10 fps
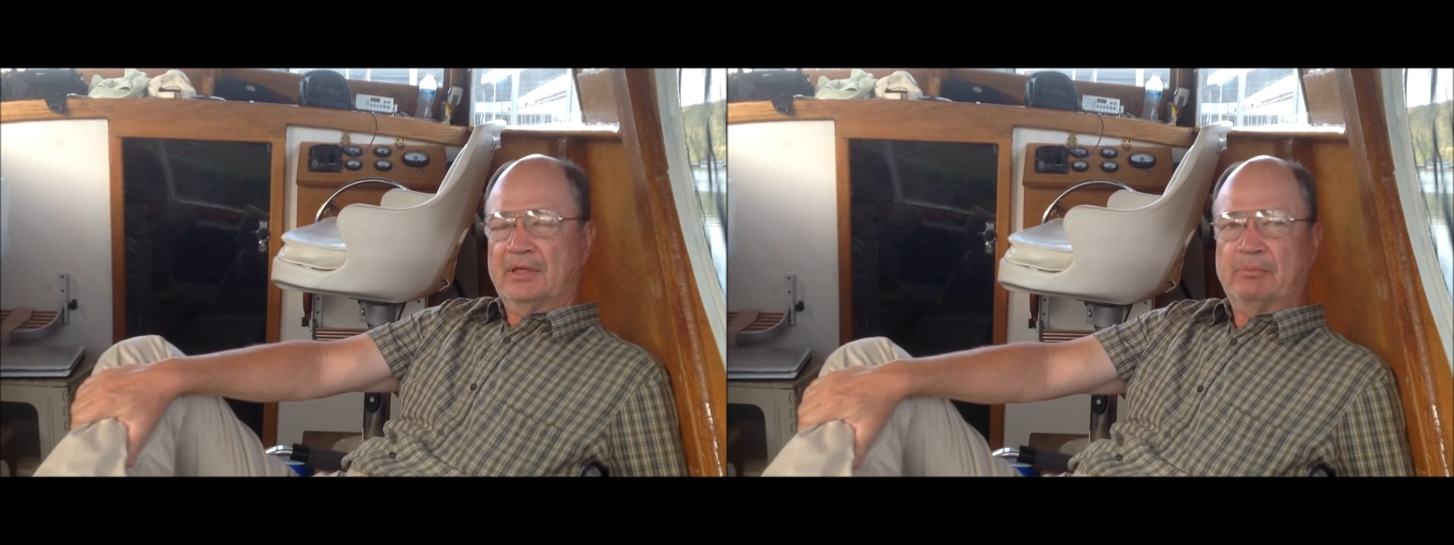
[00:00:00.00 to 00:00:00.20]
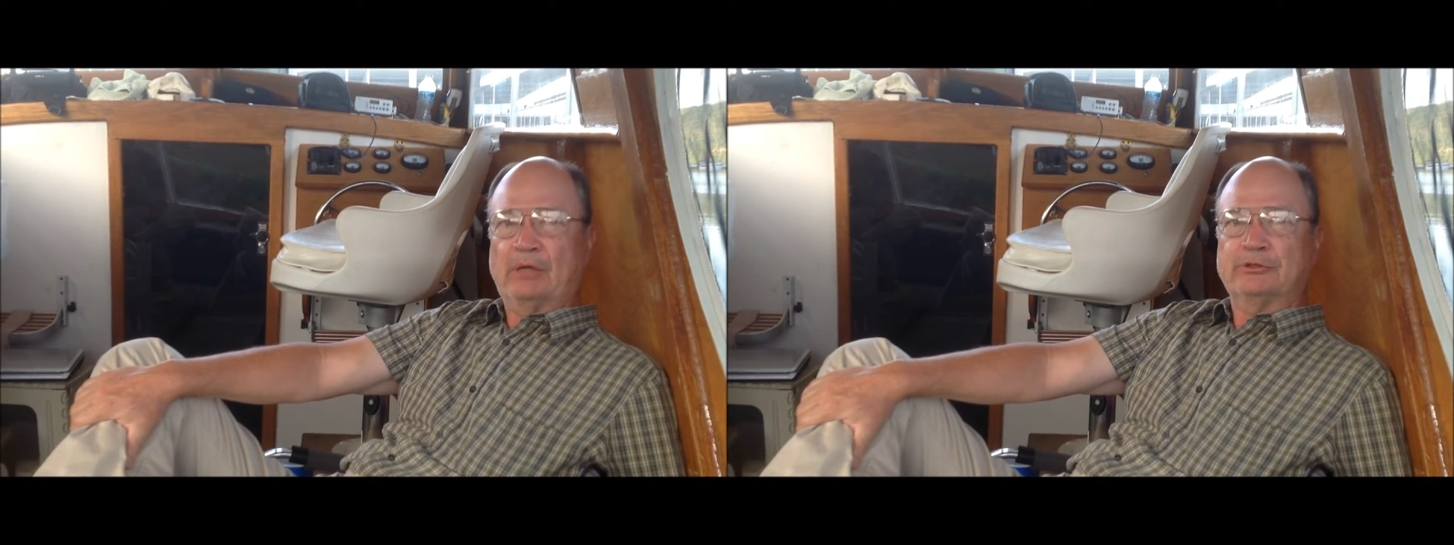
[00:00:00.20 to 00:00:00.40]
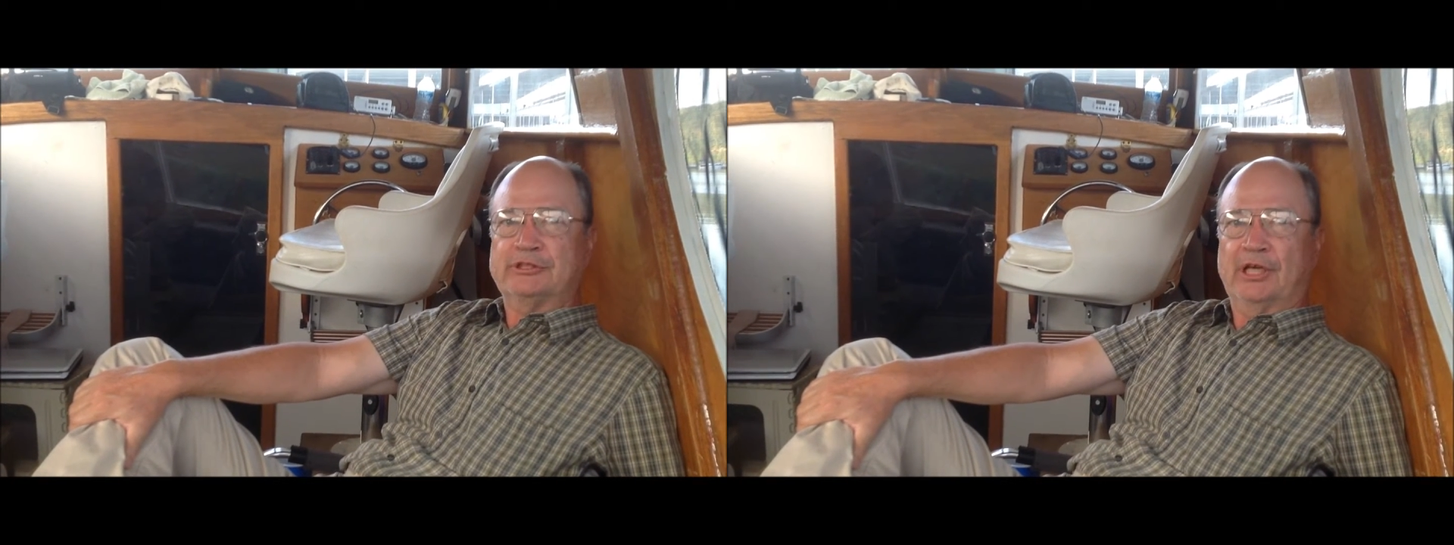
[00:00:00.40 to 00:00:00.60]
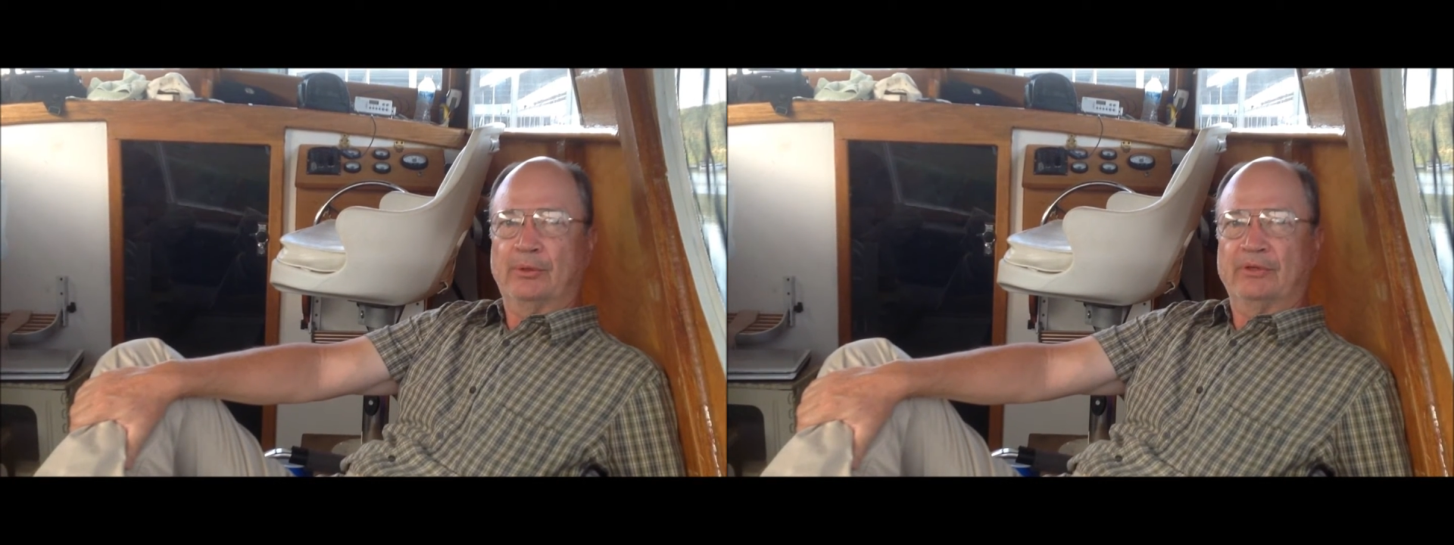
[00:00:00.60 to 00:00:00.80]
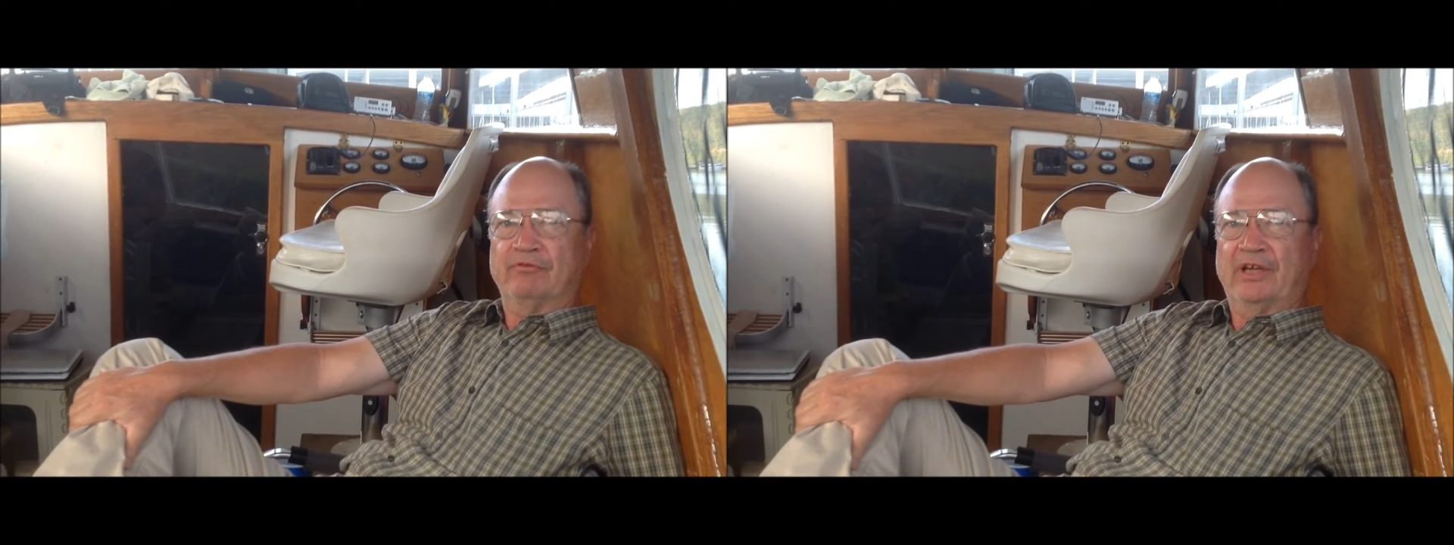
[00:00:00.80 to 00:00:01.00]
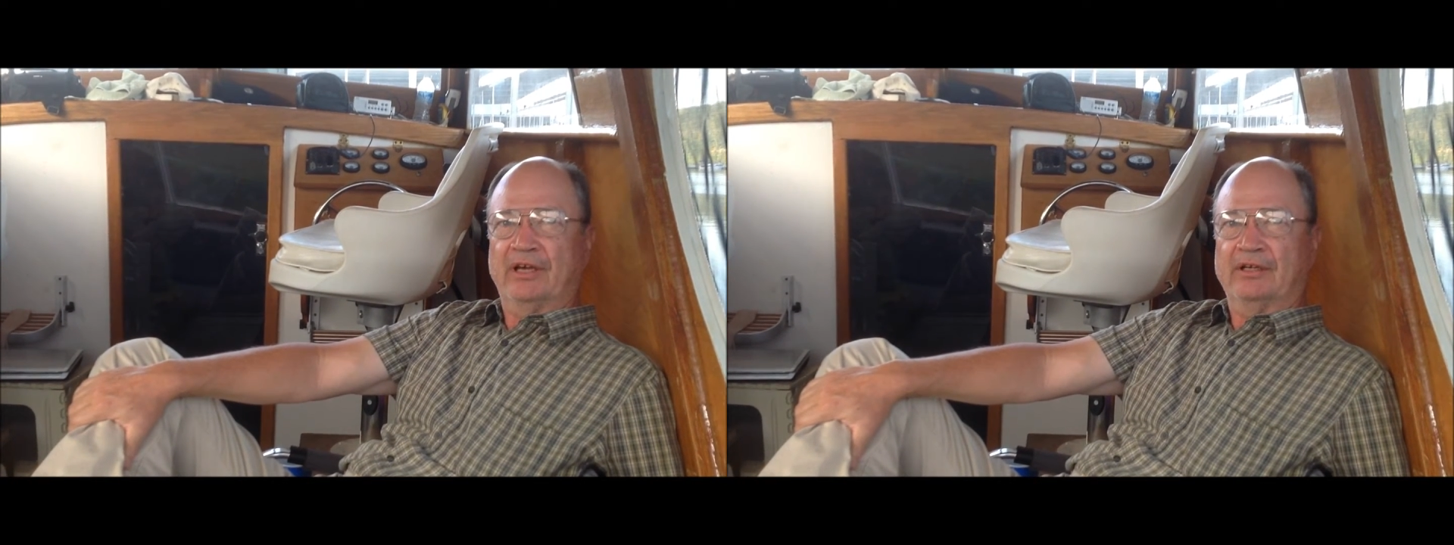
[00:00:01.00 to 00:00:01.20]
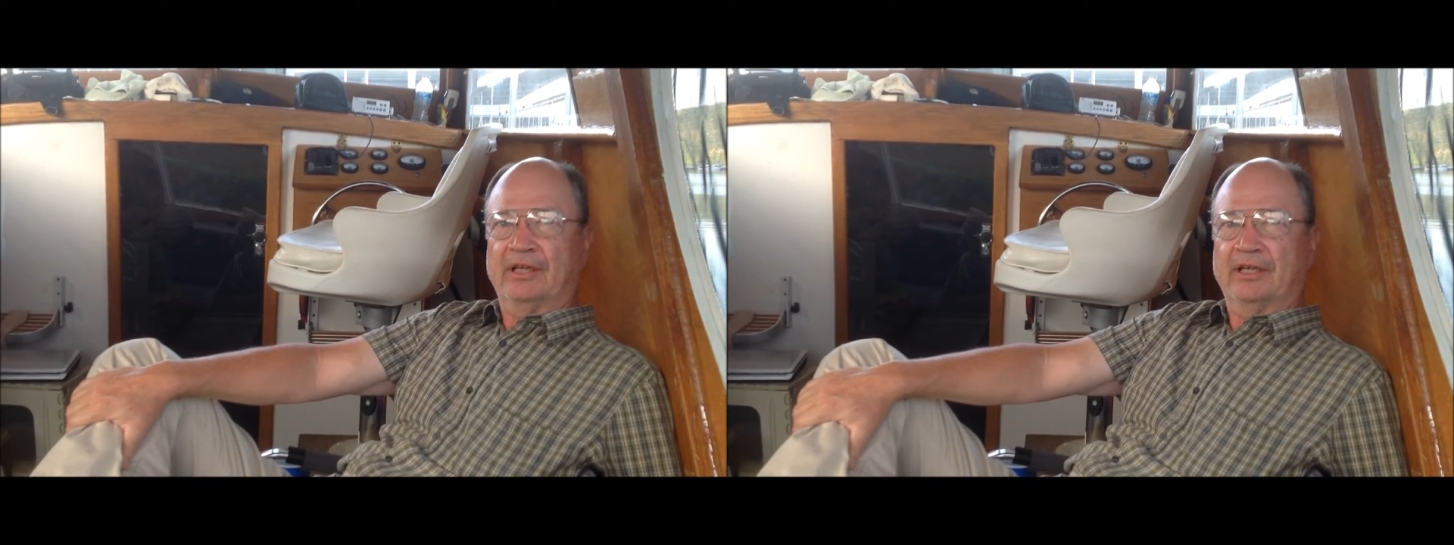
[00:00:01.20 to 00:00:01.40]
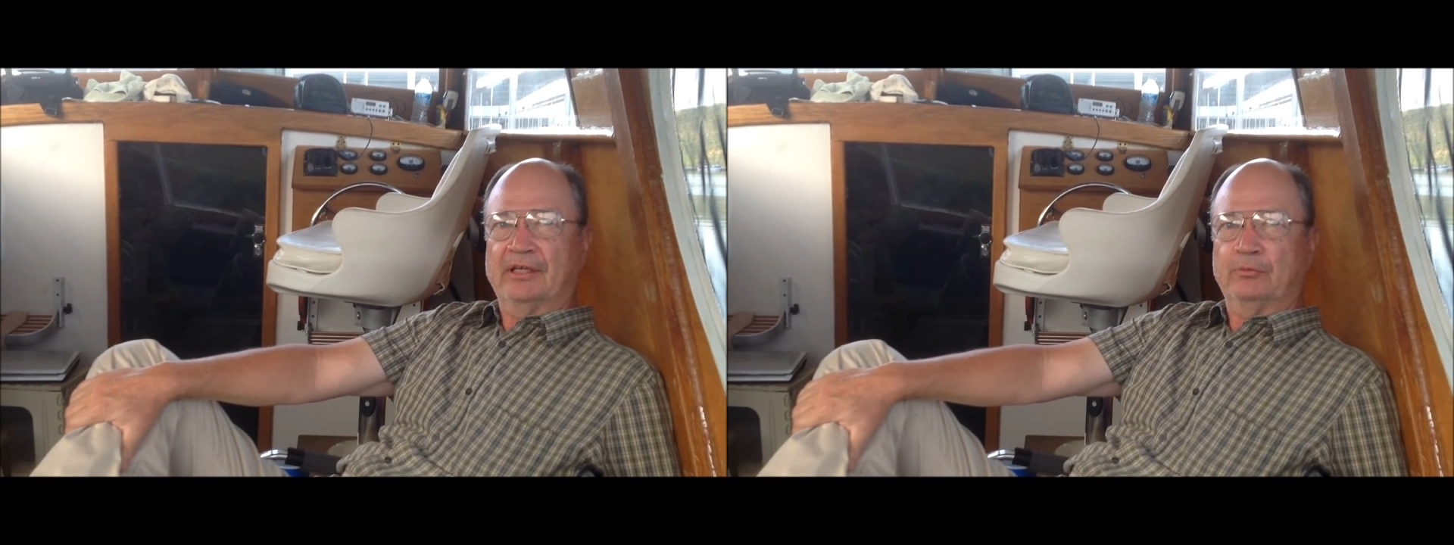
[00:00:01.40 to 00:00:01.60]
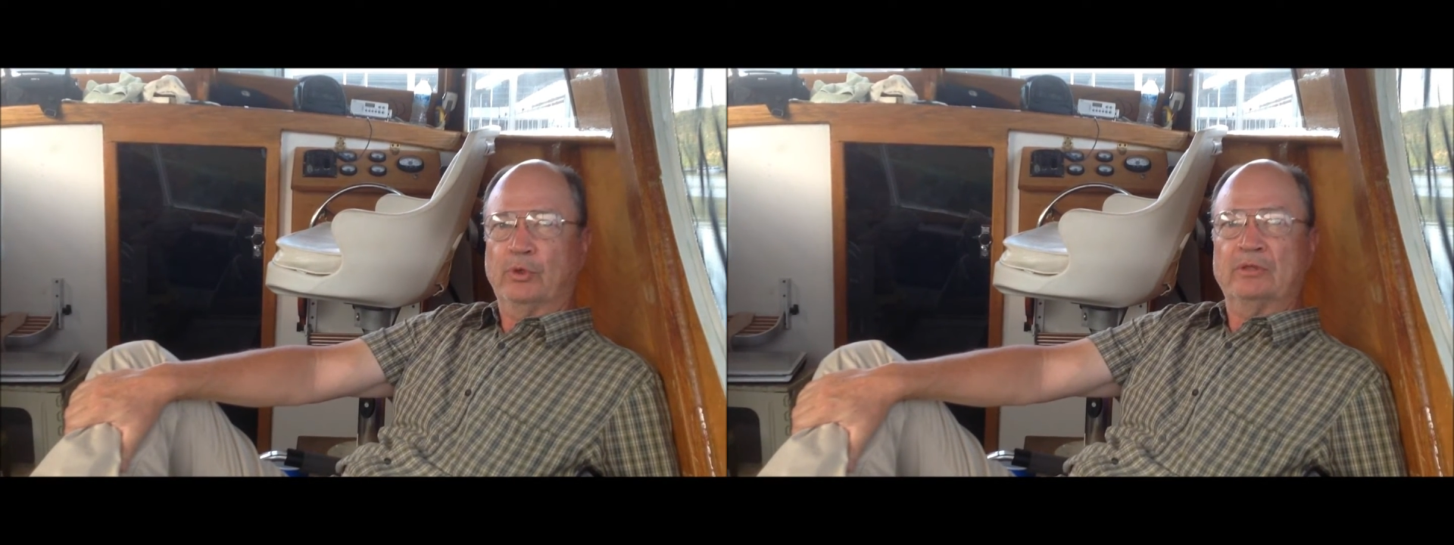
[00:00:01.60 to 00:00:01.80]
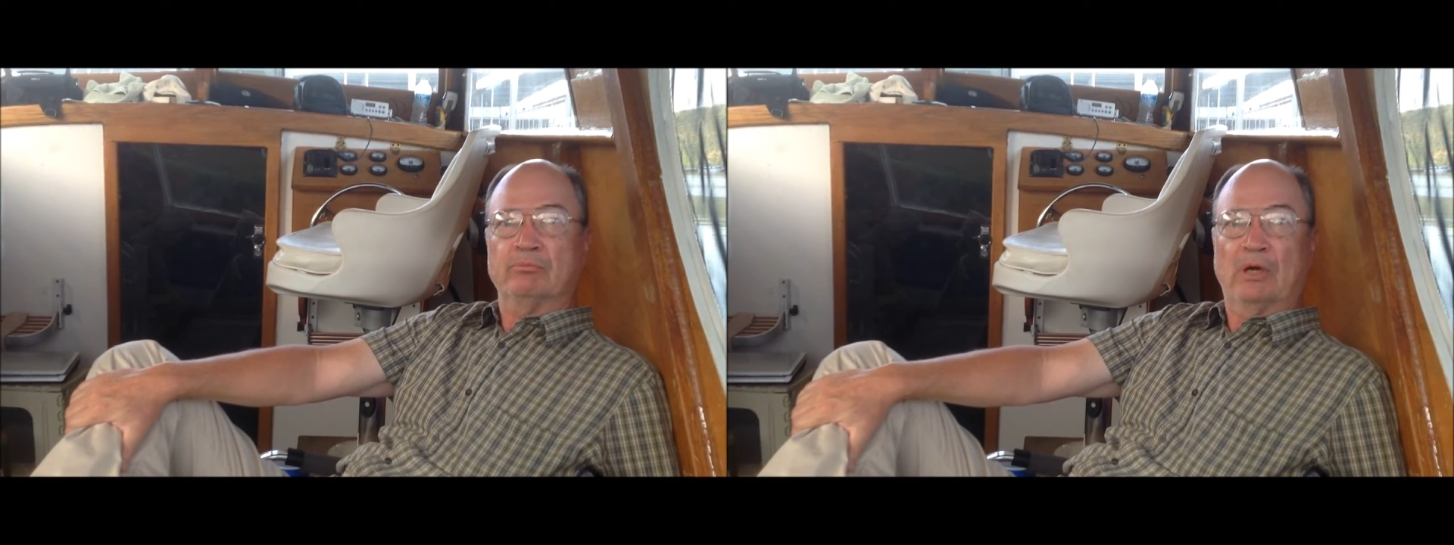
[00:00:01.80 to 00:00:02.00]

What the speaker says: boat show and found a wooden